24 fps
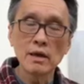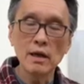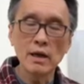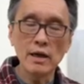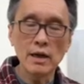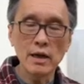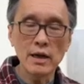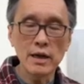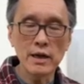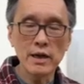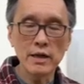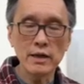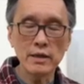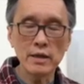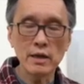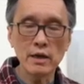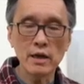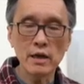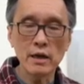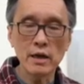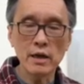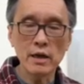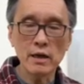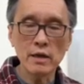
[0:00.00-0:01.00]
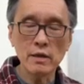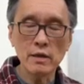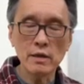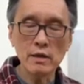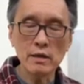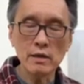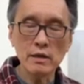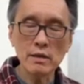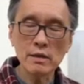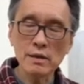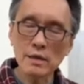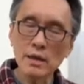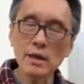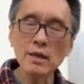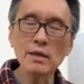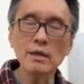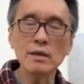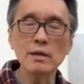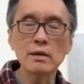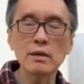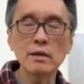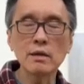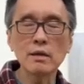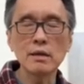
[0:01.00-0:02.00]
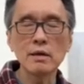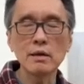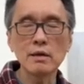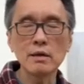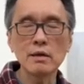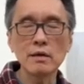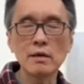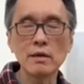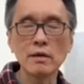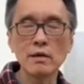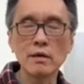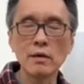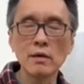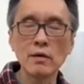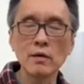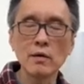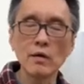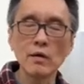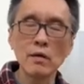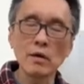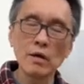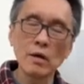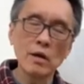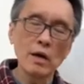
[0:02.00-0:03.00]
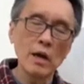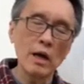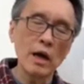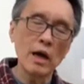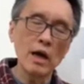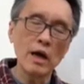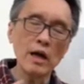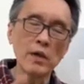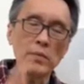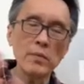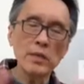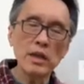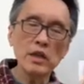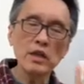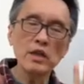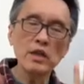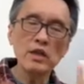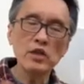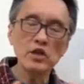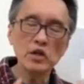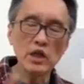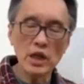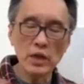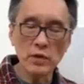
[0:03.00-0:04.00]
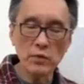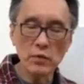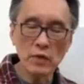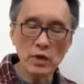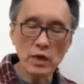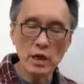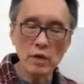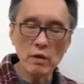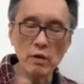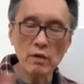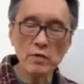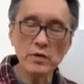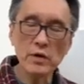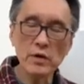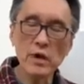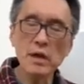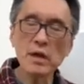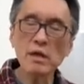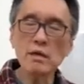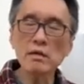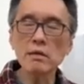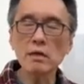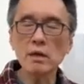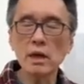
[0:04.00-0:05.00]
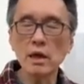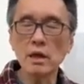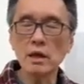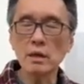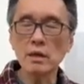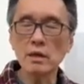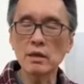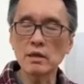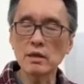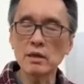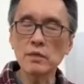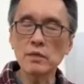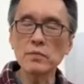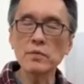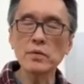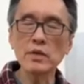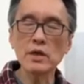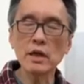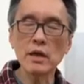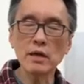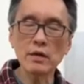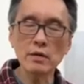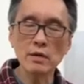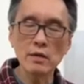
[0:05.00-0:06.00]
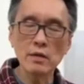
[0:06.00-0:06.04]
And still, I have many chat with our friends, and it seems that